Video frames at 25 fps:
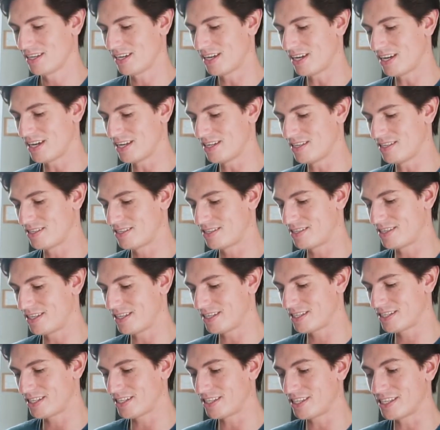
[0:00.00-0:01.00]
And
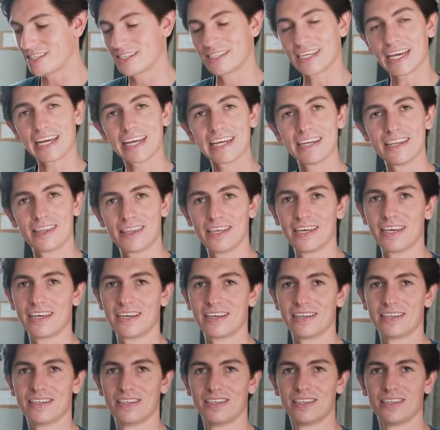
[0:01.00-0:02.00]
this is the second
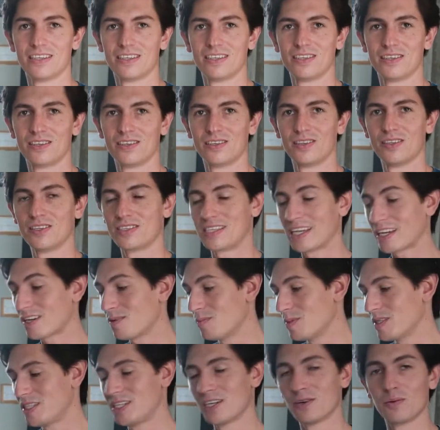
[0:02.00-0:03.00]

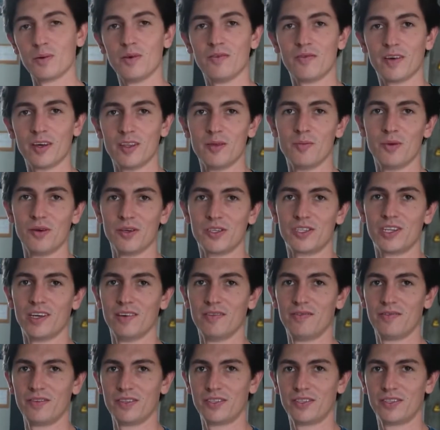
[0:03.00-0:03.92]
material we find the most of.